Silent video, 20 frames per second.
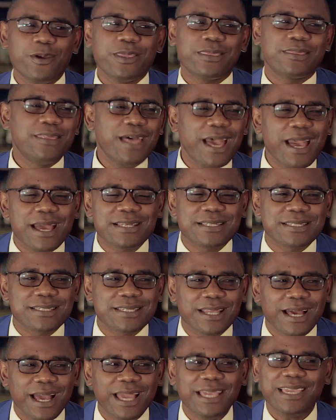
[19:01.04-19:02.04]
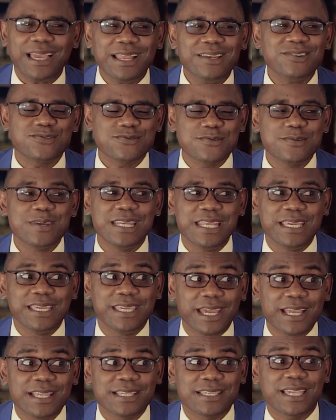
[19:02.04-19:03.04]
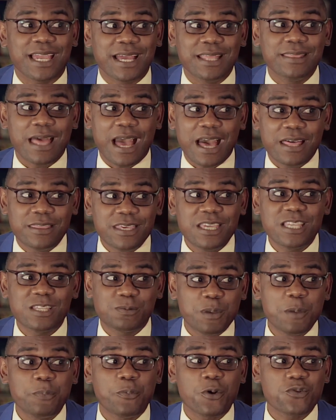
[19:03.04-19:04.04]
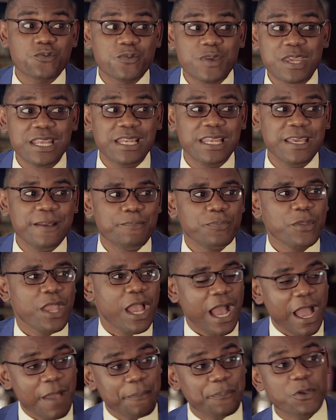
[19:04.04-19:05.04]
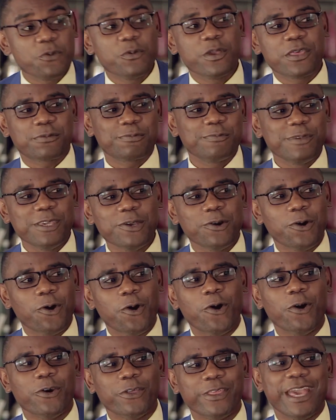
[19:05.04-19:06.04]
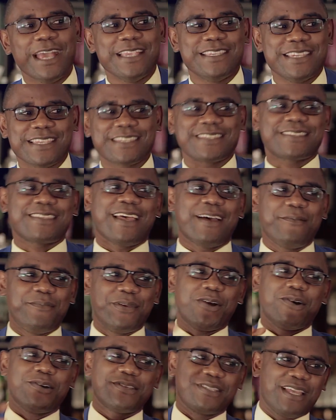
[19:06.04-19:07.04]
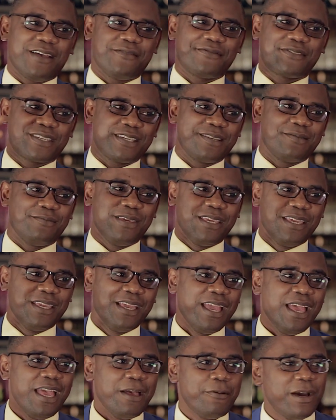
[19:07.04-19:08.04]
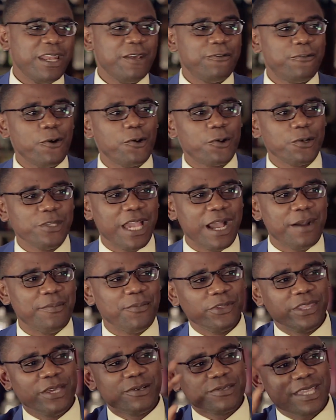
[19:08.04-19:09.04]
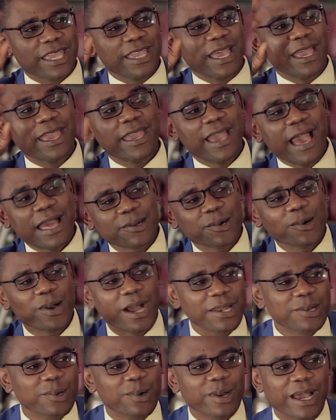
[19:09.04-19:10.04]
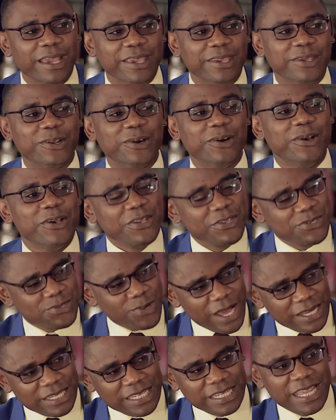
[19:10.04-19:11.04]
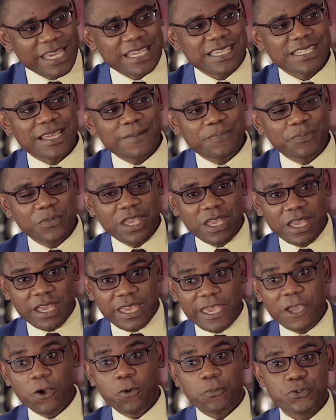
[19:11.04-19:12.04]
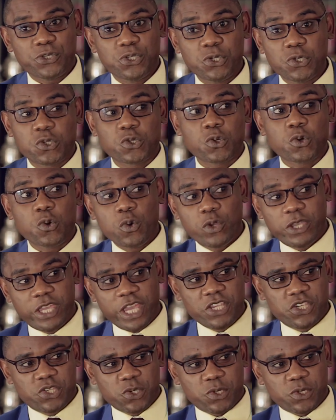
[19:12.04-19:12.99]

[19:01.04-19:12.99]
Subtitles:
with that, I can't really gauge, are these people really happy with me, or they are just there because they have seen me. But if Okuriyamo, they'll say, hey, hello, you know. So an election helps you to gauge